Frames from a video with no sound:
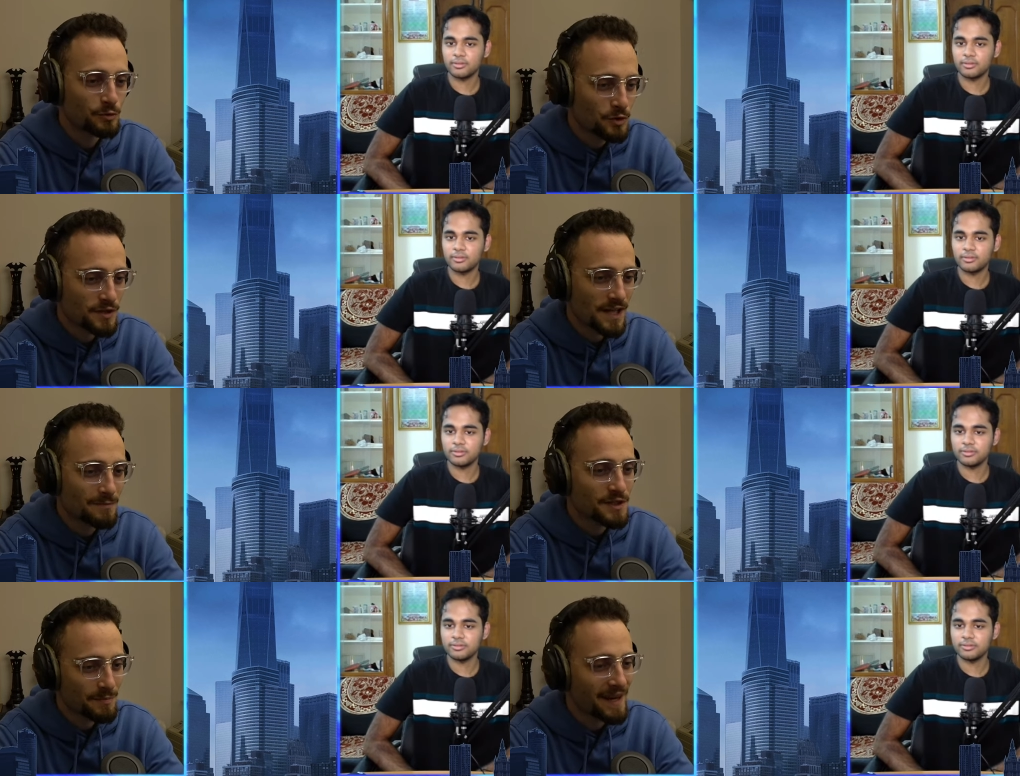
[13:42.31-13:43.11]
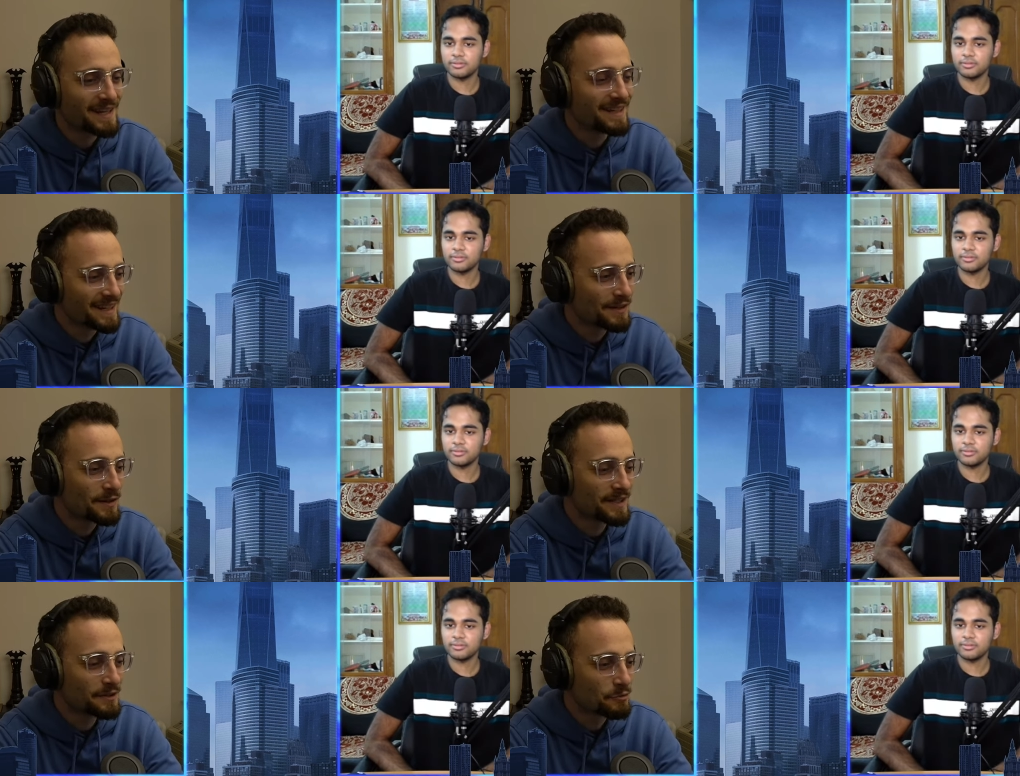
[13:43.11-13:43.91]
Speaker 1: You just named Spain,
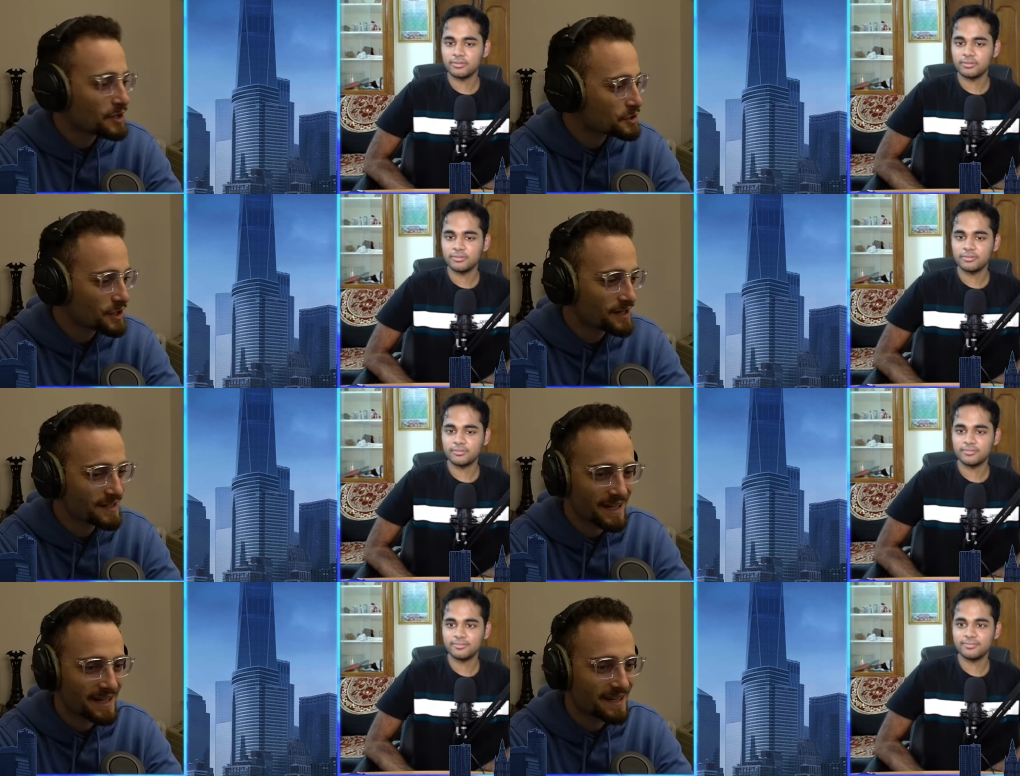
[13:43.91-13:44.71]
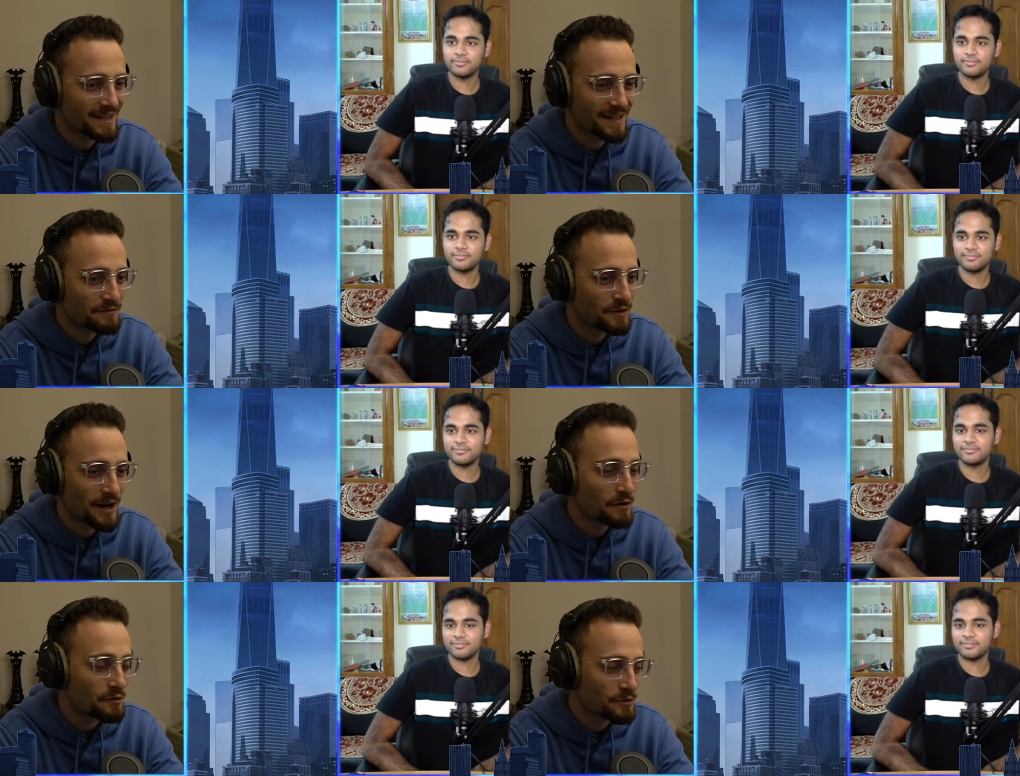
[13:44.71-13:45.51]
Italy, Russia, like uh, for
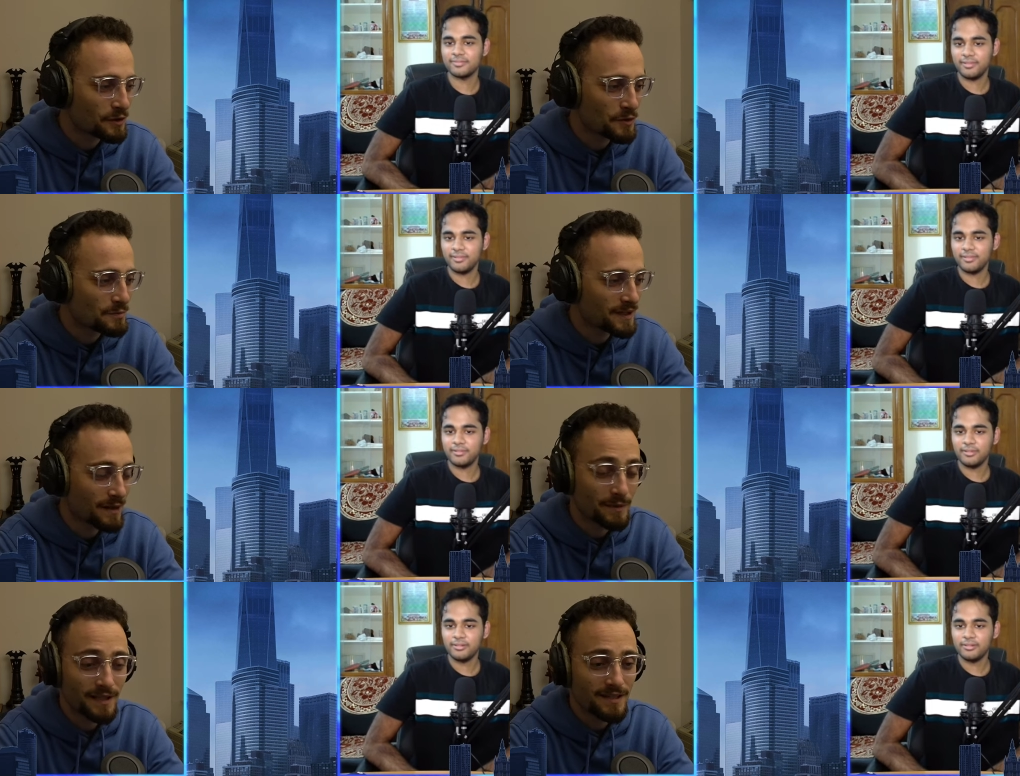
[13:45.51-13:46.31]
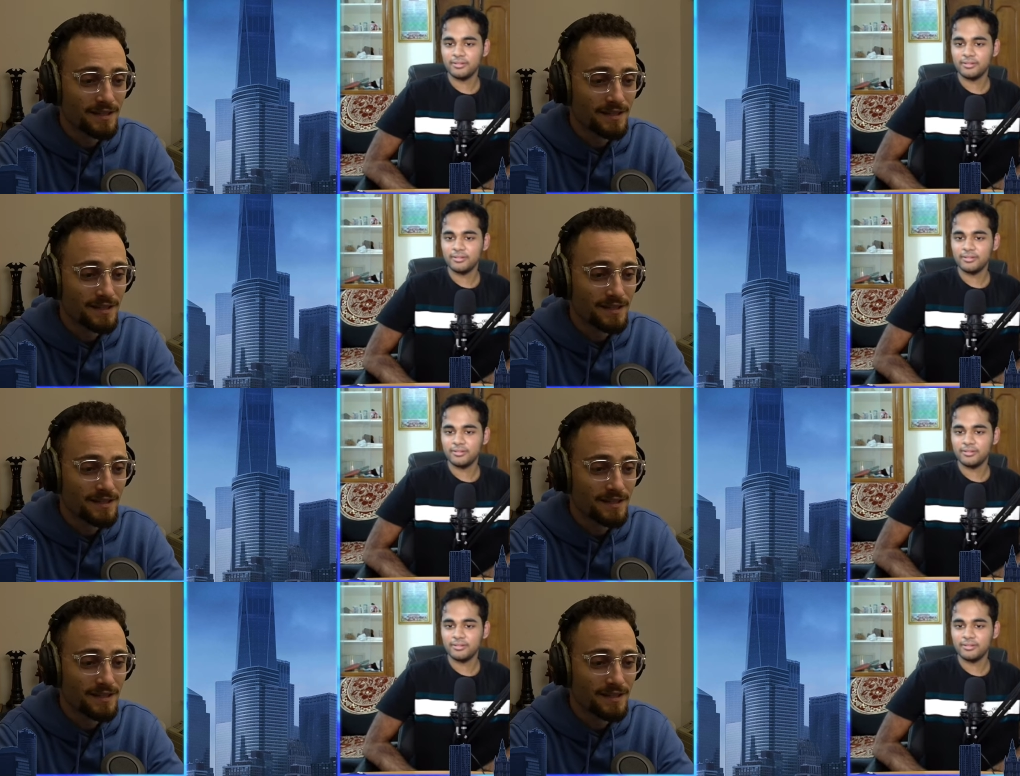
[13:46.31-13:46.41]
Aeroflot Open. I mean, this